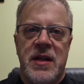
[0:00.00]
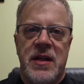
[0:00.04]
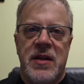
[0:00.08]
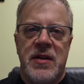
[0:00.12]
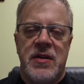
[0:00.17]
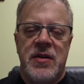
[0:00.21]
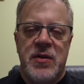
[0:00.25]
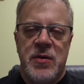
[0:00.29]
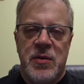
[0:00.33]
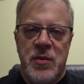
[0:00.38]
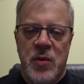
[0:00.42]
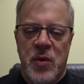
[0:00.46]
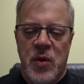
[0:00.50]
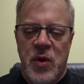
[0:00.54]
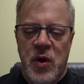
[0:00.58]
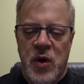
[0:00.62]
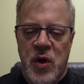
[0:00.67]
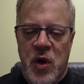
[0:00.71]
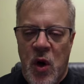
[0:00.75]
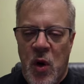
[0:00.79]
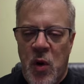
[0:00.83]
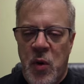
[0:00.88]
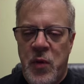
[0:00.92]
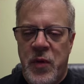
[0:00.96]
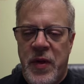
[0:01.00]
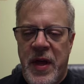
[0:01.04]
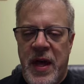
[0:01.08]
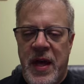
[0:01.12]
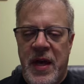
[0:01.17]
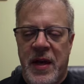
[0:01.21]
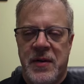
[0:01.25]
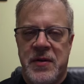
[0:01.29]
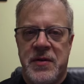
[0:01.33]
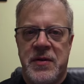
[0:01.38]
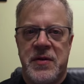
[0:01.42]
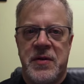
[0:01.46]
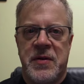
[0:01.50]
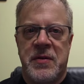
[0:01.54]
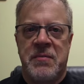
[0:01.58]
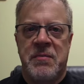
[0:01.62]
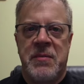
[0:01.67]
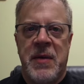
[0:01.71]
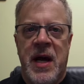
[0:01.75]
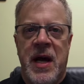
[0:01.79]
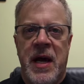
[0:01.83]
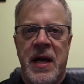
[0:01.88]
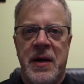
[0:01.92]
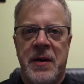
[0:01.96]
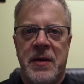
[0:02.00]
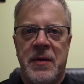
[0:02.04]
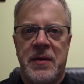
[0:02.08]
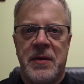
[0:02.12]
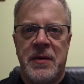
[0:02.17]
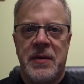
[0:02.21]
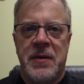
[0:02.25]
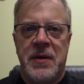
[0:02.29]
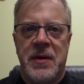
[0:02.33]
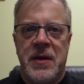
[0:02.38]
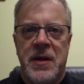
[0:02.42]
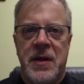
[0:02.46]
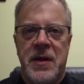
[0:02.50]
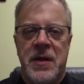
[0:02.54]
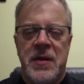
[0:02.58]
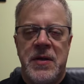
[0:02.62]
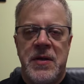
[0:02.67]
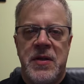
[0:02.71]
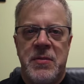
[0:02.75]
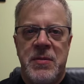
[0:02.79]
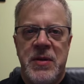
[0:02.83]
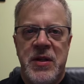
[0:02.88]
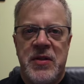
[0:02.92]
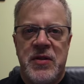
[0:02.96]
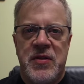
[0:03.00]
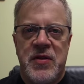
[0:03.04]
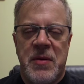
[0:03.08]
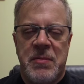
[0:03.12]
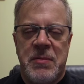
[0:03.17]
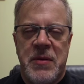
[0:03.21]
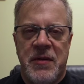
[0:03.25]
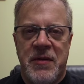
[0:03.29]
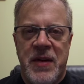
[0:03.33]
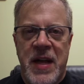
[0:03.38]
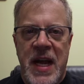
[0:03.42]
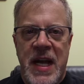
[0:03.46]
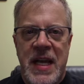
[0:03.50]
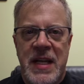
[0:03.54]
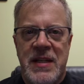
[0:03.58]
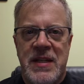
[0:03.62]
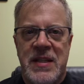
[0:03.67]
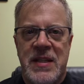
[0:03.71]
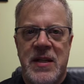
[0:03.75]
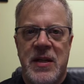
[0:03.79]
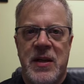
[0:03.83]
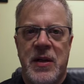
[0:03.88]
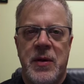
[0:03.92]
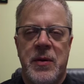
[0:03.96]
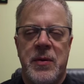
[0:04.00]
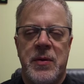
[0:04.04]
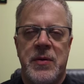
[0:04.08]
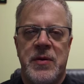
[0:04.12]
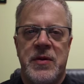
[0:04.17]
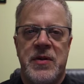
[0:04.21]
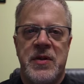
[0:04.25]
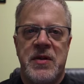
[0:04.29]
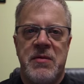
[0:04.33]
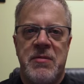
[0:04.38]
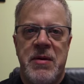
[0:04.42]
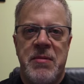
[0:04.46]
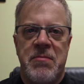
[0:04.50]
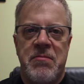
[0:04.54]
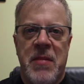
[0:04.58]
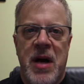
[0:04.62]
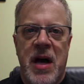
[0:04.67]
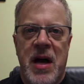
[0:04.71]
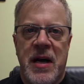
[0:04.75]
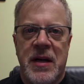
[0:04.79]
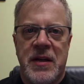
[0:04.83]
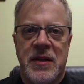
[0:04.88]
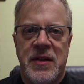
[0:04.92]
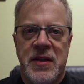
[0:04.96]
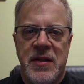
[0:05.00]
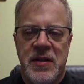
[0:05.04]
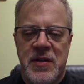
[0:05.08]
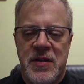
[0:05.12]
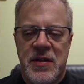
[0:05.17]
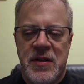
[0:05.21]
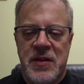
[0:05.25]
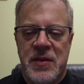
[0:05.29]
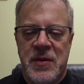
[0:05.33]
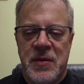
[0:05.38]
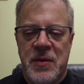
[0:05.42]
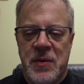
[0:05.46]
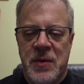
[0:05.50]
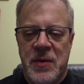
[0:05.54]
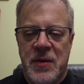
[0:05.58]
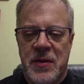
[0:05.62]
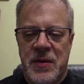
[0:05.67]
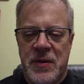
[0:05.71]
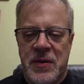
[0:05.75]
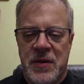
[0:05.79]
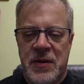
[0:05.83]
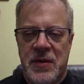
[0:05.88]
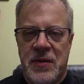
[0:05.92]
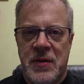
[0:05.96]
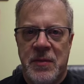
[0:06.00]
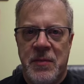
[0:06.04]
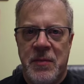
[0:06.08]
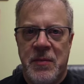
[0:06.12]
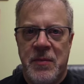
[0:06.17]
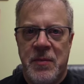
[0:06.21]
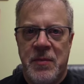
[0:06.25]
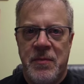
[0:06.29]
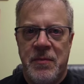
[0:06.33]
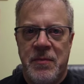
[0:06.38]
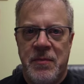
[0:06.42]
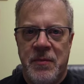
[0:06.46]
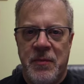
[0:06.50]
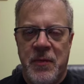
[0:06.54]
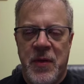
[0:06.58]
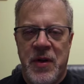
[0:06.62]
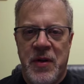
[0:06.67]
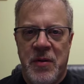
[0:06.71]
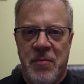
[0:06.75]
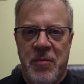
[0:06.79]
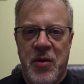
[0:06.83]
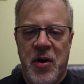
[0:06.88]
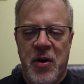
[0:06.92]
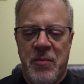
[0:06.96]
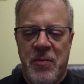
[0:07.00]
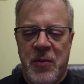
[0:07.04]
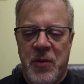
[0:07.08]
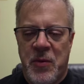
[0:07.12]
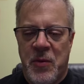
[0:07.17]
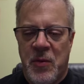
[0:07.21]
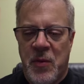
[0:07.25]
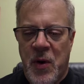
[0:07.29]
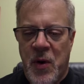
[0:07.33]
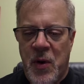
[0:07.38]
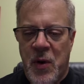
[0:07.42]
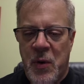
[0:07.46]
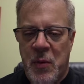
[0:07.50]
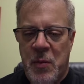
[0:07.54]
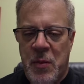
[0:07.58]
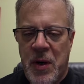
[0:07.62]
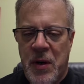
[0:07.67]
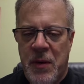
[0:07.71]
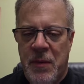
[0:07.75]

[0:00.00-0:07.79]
to go the extra mile, to be stripped of his clothes and to be mocked and scorned with a purple robe,